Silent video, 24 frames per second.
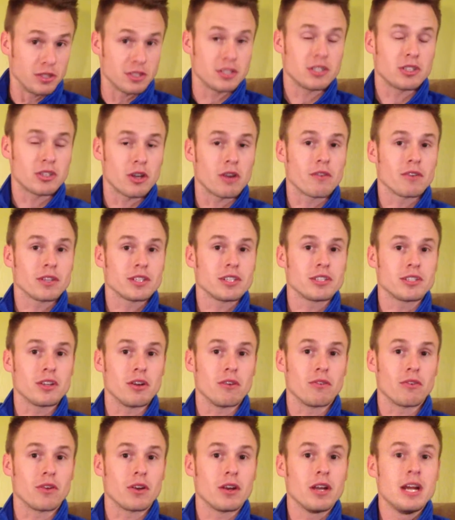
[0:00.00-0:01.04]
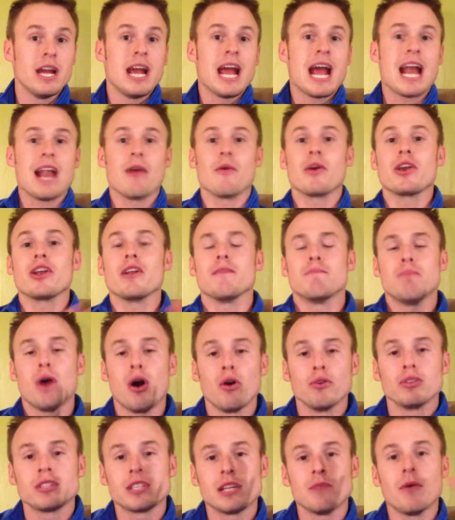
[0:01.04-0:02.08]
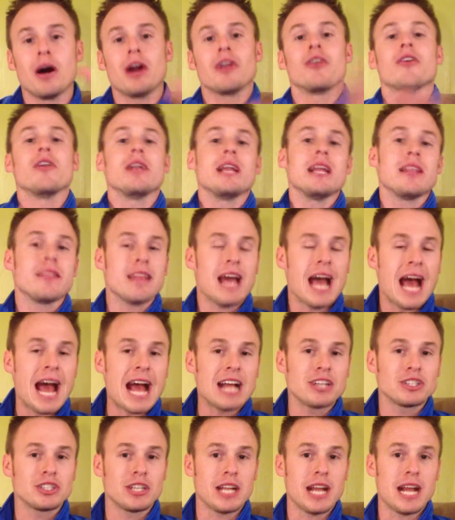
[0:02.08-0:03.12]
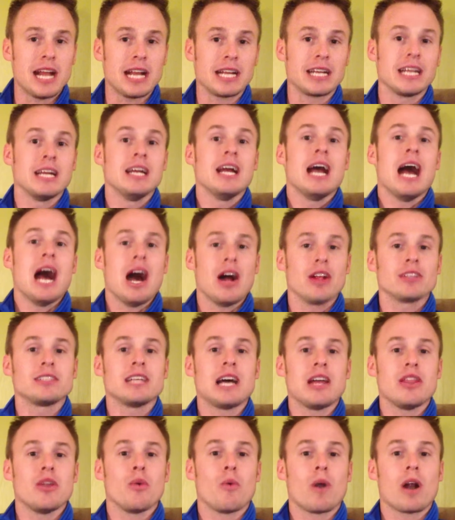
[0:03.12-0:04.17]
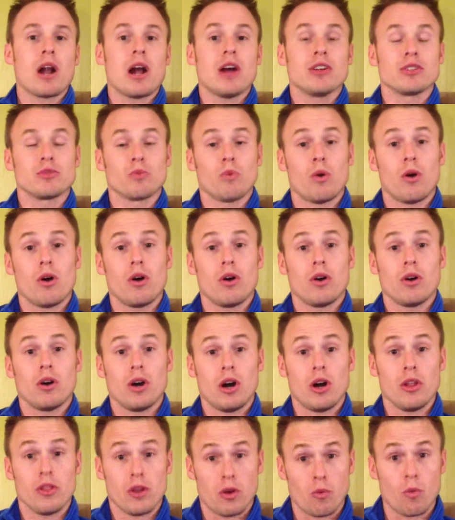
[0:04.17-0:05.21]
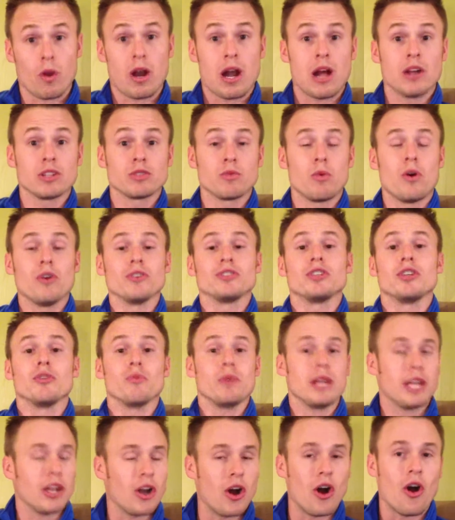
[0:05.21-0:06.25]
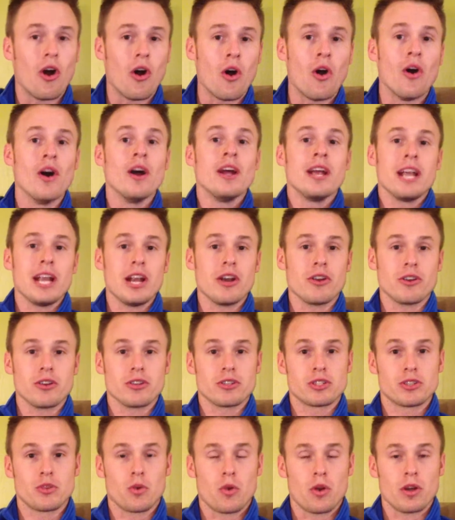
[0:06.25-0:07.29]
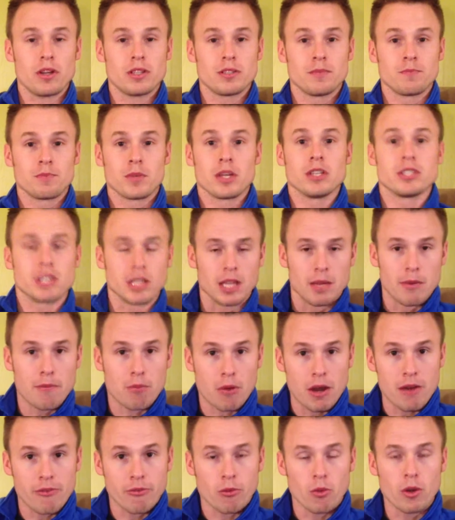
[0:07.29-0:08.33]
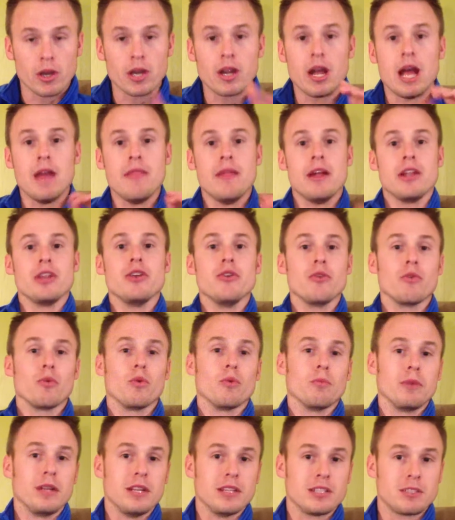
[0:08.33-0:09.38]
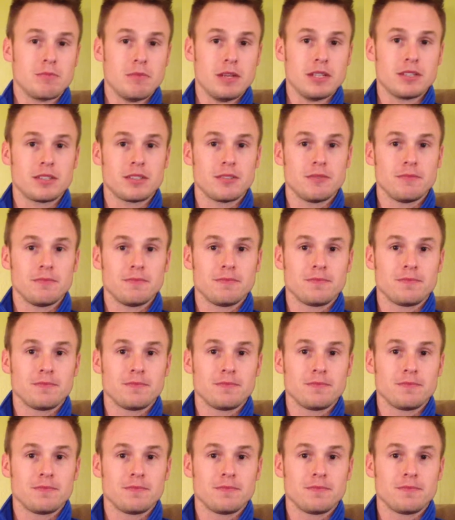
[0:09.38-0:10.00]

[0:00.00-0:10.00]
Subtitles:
service is over, and I want you to post them underneath the hashtag outside the warehouse wall, on the warehouse wall, so that we can all hear your stories. So let me pray for you, and then you will be dismissed.